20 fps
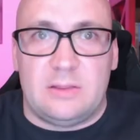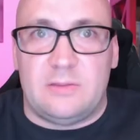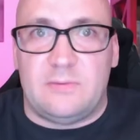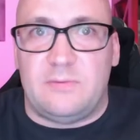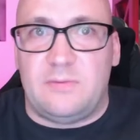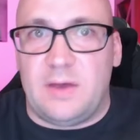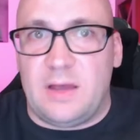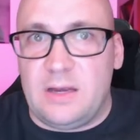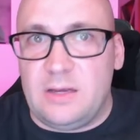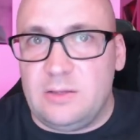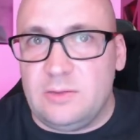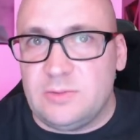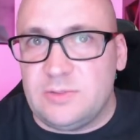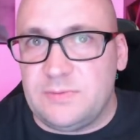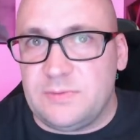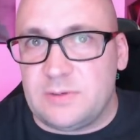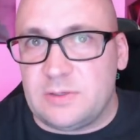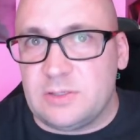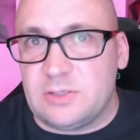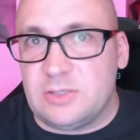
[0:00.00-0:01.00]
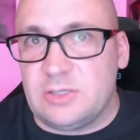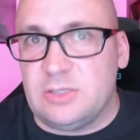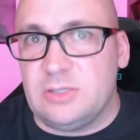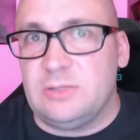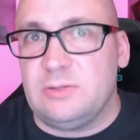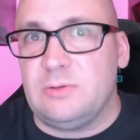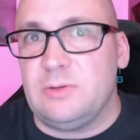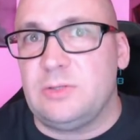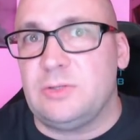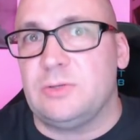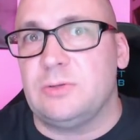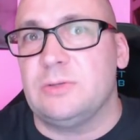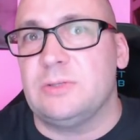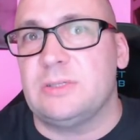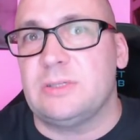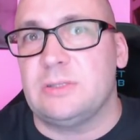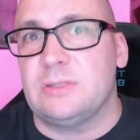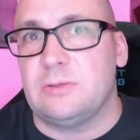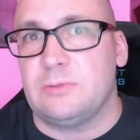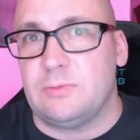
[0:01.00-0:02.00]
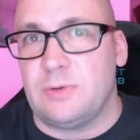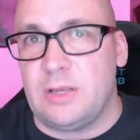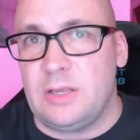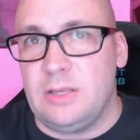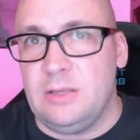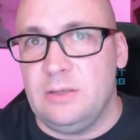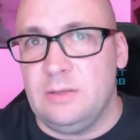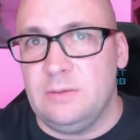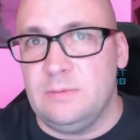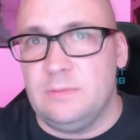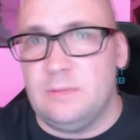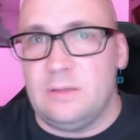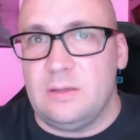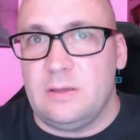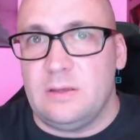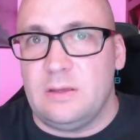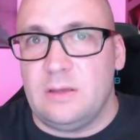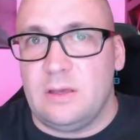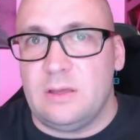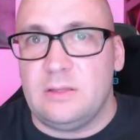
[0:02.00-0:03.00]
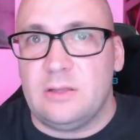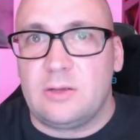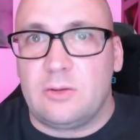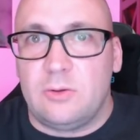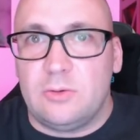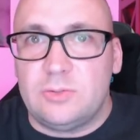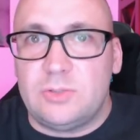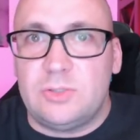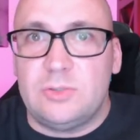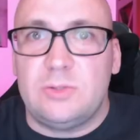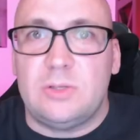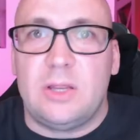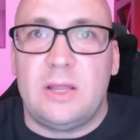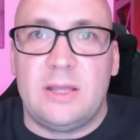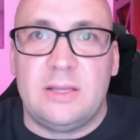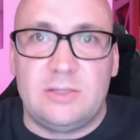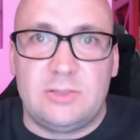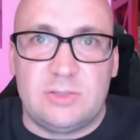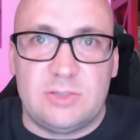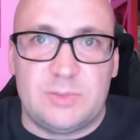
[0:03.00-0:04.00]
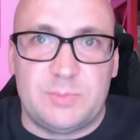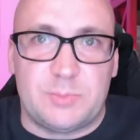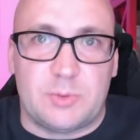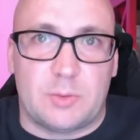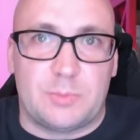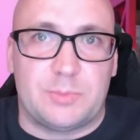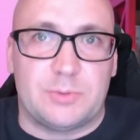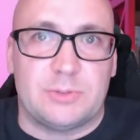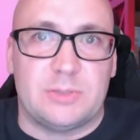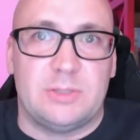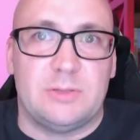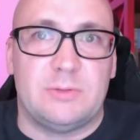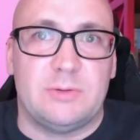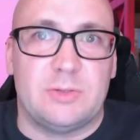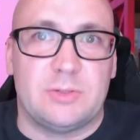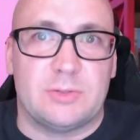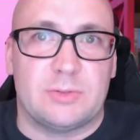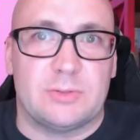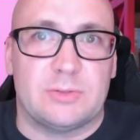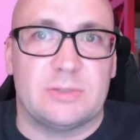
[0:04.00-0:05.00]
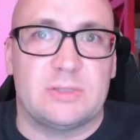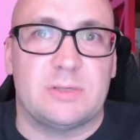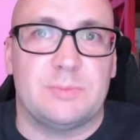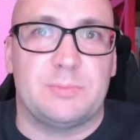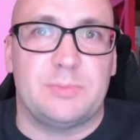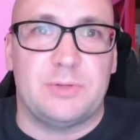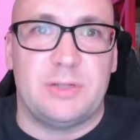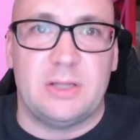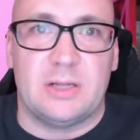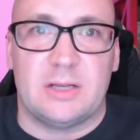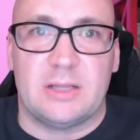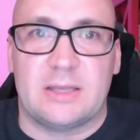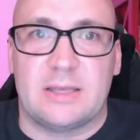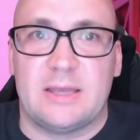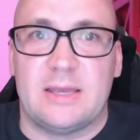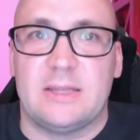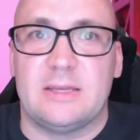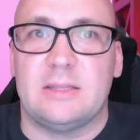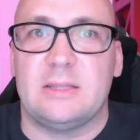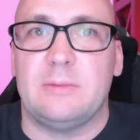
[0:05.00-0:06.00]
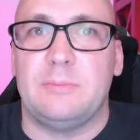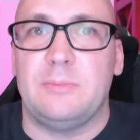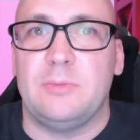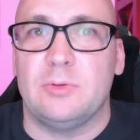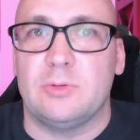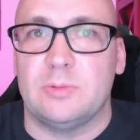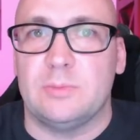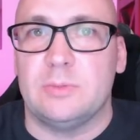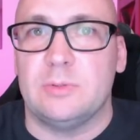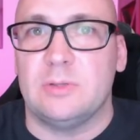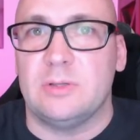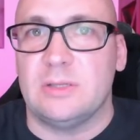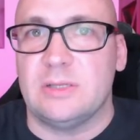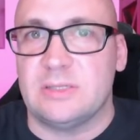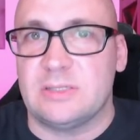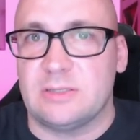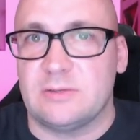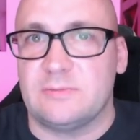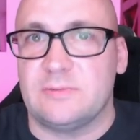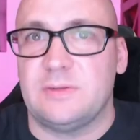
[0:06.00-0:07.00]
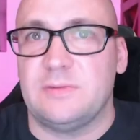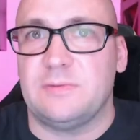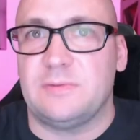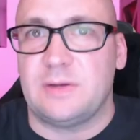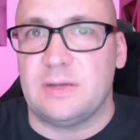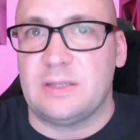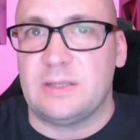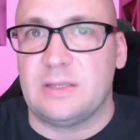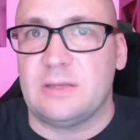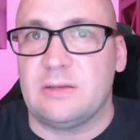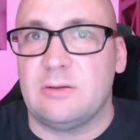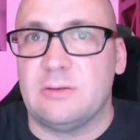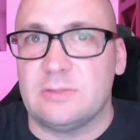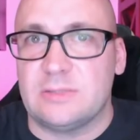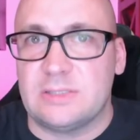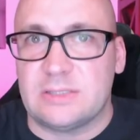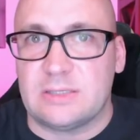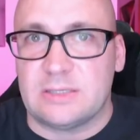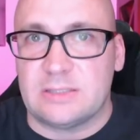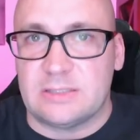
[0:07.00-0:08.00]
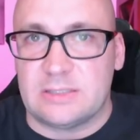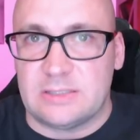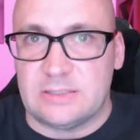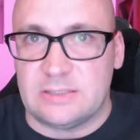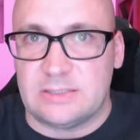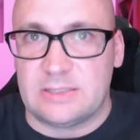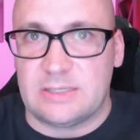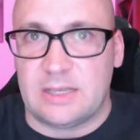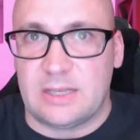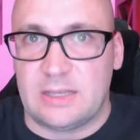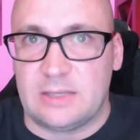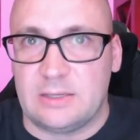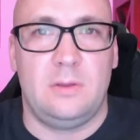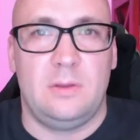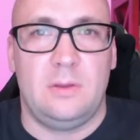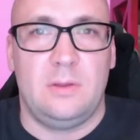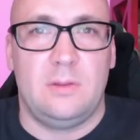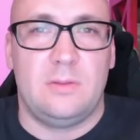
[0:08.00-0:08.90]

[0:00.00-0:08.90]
The values function returns an array, and a call to the entries property returns a pre-allocated immutable list of defined constants instead.